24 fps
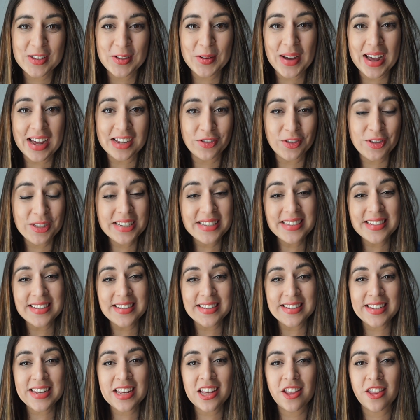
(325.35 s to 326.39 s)
So as you can
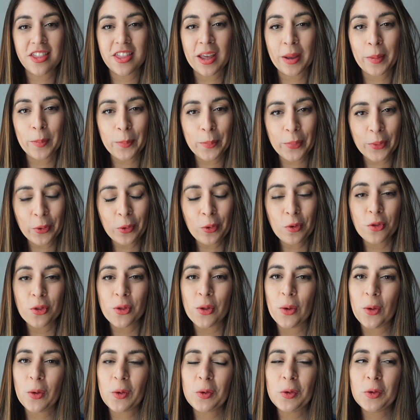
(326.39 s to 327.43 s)
see, they both
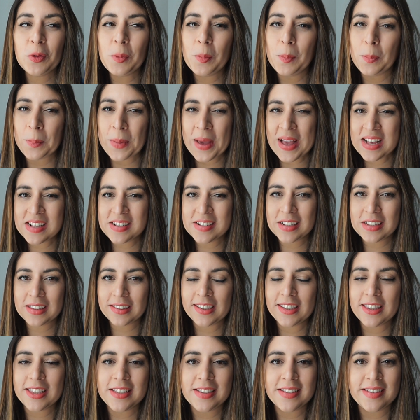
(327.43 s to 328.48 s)
hold
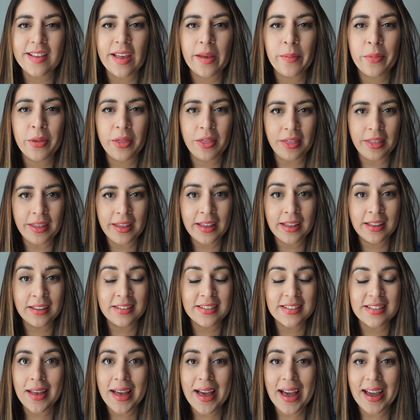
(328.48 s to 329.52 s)
basically the same
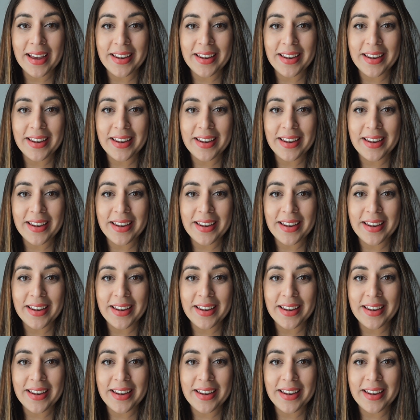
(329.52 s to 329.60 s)
things.